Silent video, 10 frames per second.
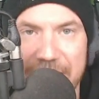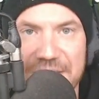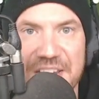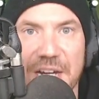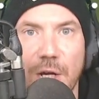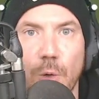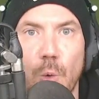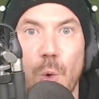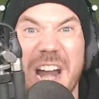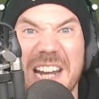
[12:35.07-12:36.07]
is
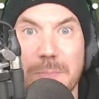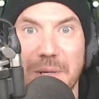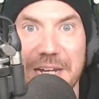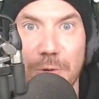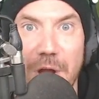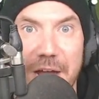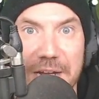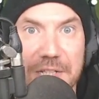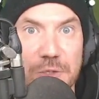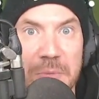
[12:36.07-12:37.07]
incredibly
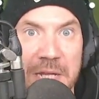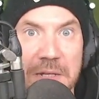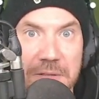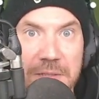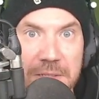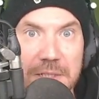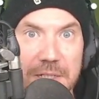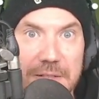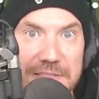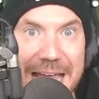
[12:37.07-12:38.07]
erotic to me.
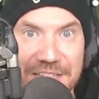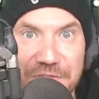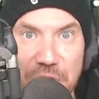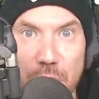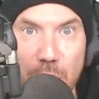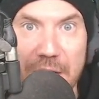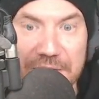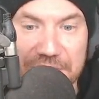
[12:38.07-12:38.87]
That view right